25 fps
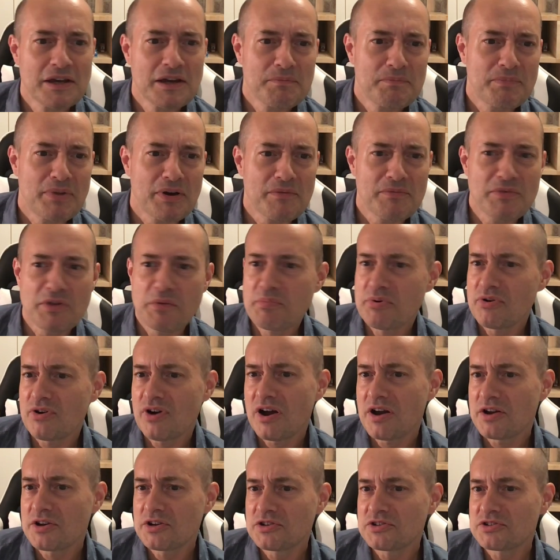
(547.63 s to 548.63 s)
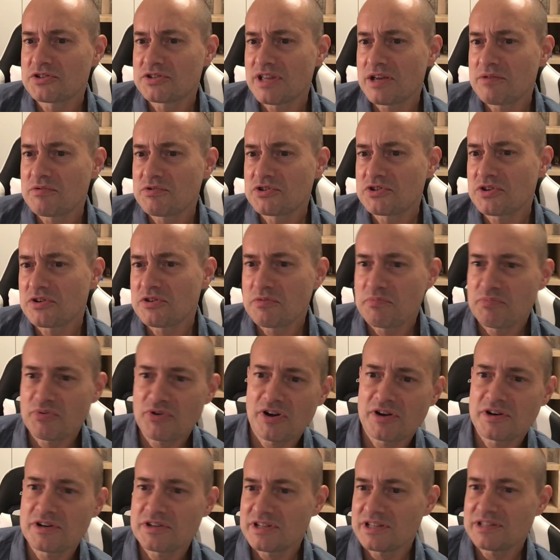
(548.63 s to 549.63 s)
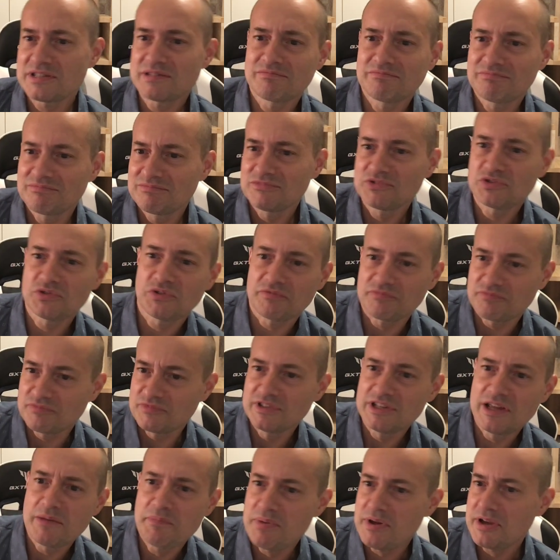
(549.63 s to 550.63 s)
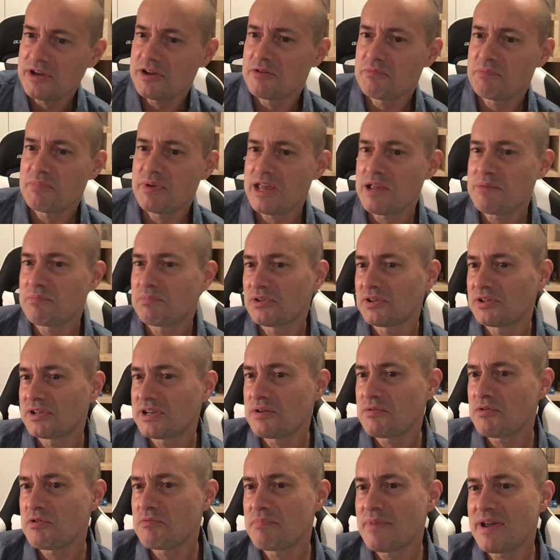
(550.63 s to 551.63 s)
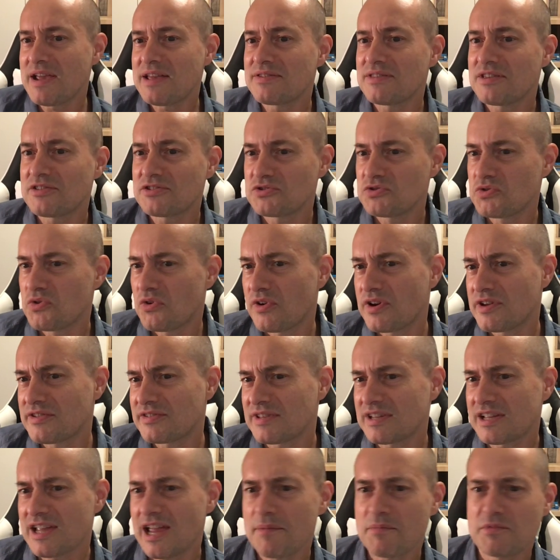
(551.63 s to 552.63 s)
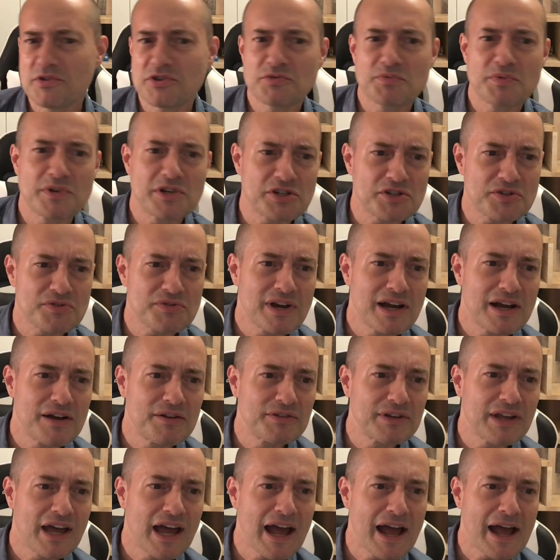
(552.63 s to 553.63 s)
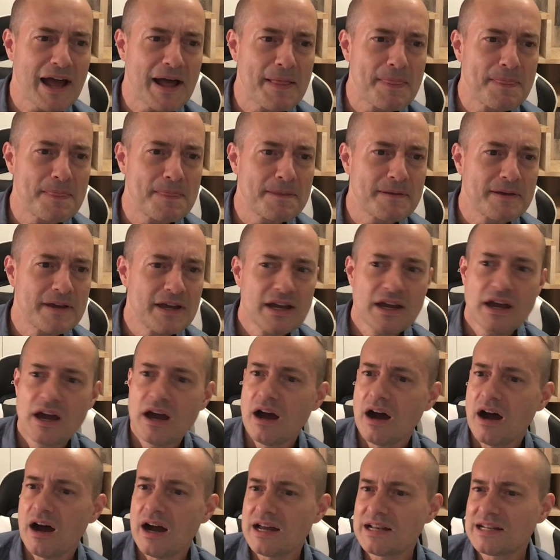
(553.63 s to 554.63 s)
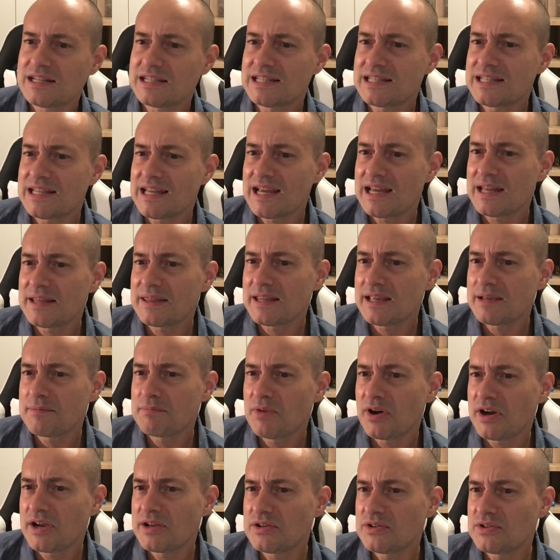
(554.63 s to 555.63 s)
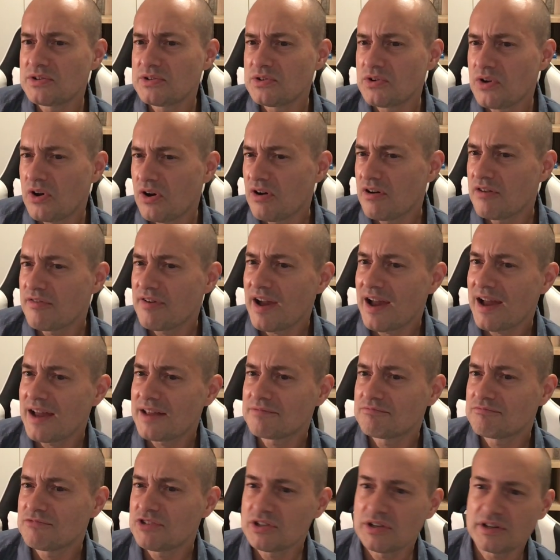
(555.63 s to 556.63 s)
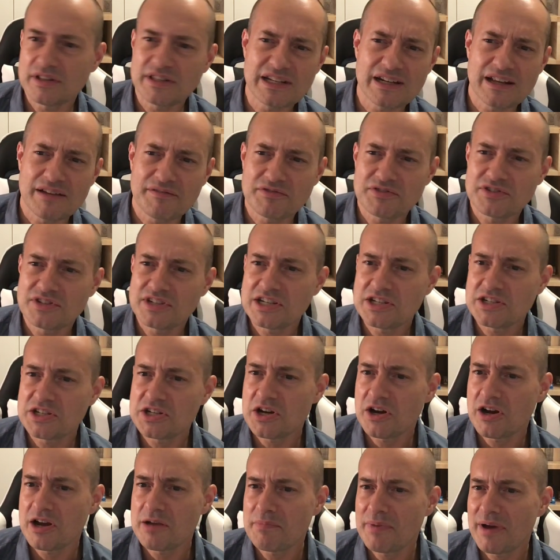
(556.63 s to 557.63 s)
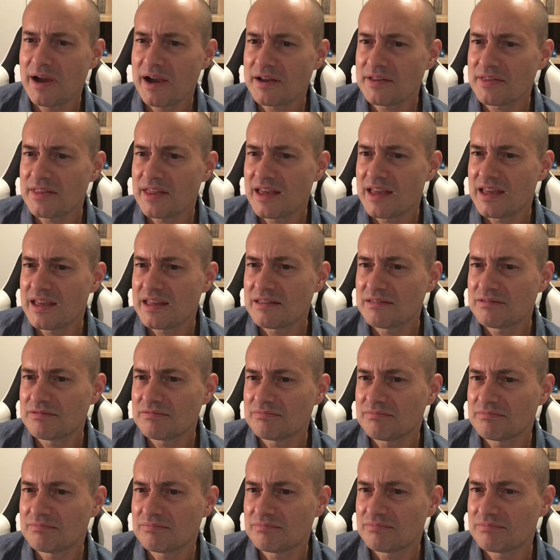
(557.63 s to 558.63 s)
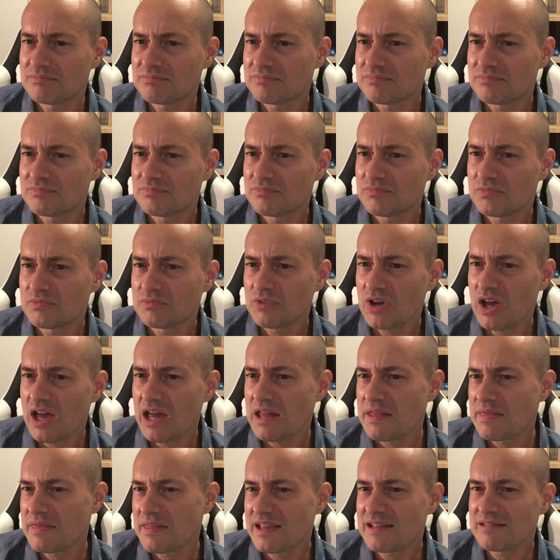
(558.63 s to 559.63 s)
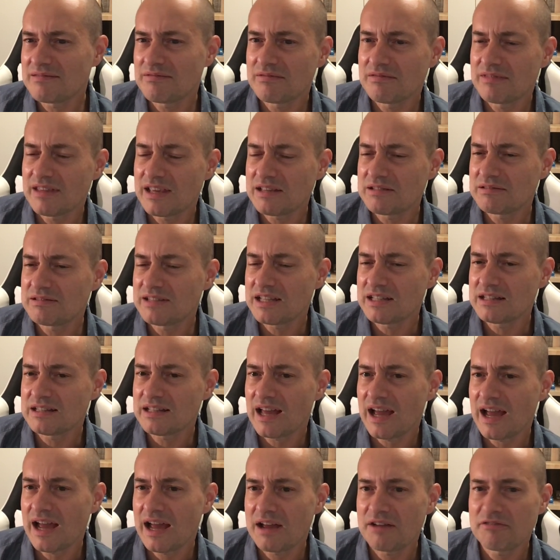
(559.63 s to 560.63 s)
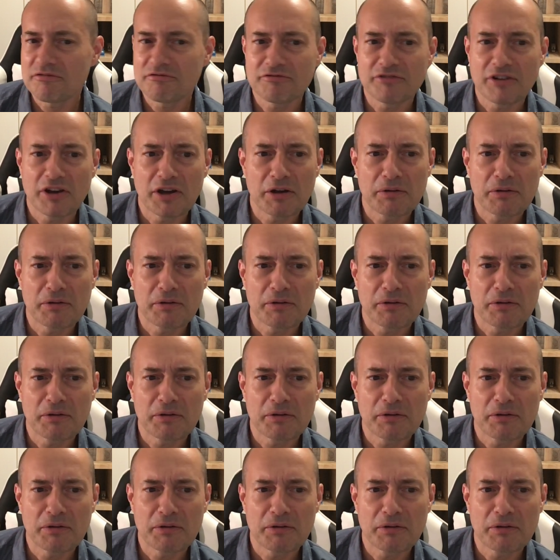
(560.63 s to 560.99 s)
But the piranhas, they would show the piranhas sort of nipping at people, and it would make this noise, and the camera swished around. And I understand they might not have had, didn't have CGI back then, and they didn't have